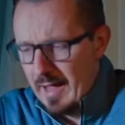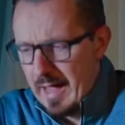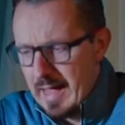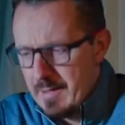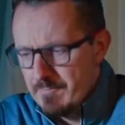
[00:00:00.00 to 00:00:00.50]

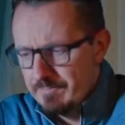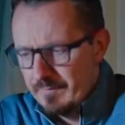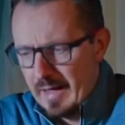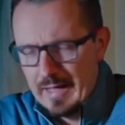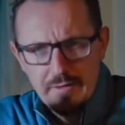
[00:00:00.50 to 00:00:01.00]
and
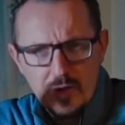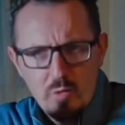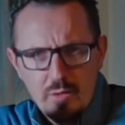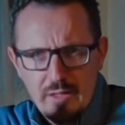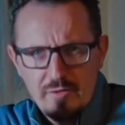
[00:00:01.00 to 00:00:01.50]
I
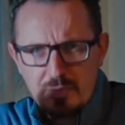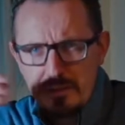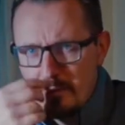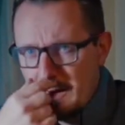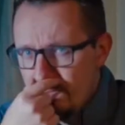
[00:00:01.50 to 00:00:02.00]
know a lot of
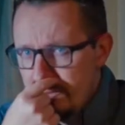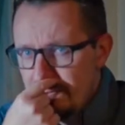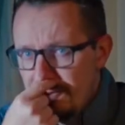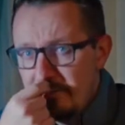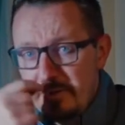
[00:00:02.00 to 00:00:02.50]
people have been
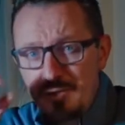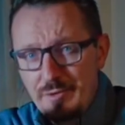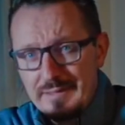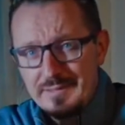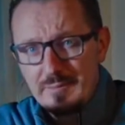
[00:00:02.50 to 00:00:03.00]
very
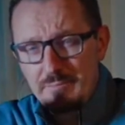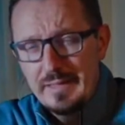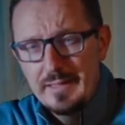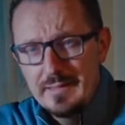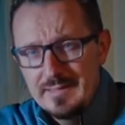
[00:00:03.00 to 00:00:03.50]
interested in
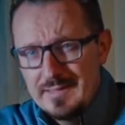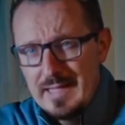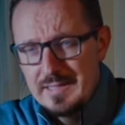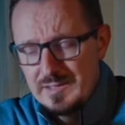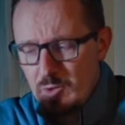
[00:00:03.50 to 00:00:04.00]
picking this
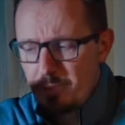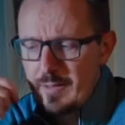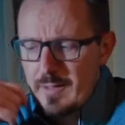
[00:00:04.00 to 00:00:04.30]
lens up,